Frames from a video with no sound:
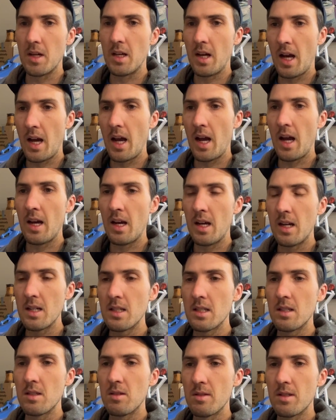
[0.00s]
I
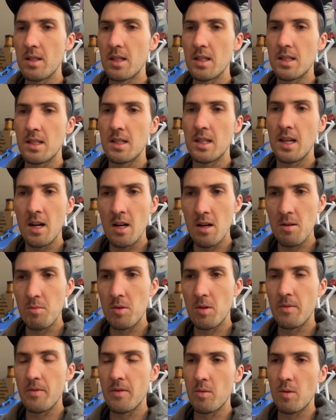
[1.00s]
honestly don't think it's
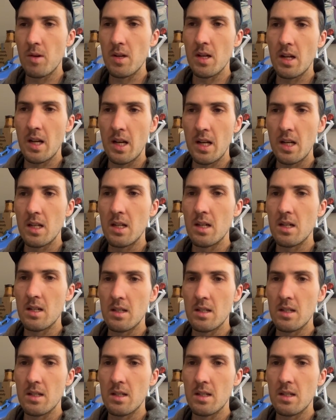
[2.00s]
terrible for what you're getting here,